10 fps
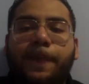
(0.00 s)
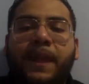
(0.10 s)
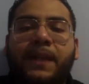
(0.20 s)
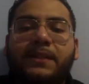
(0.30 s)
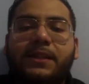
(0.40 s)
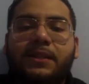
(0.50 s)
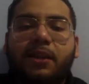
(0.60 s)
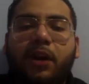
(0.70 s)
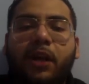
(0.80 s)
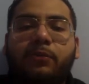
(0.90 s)
since they
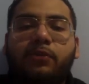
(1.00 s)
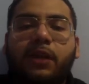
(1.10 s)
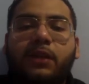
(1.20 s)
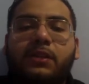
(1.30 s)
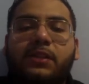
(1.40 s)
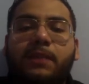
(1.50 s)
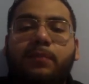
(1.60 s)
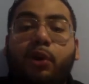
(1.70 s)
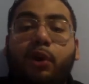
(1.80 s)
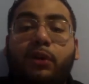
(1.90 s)
are able to get the same
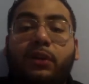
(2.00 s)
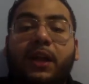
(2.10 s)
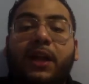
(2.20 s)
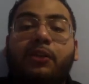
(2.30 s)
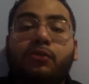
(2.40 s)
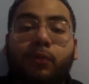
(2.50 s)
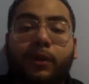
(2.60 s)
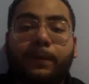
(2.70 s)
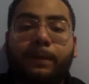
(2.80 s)
product elsewhere.